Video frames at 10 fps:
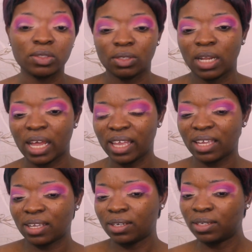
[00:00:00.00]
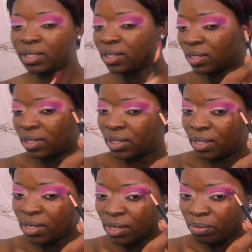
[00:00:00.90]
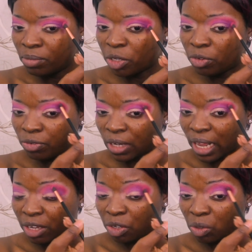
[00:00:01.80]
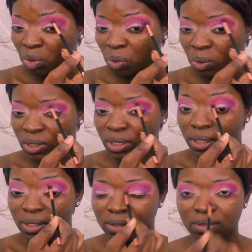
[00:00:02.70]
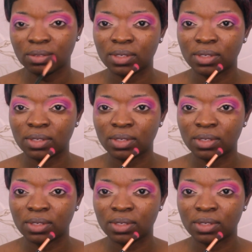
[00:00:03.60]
to like make you feel like you're not worth it.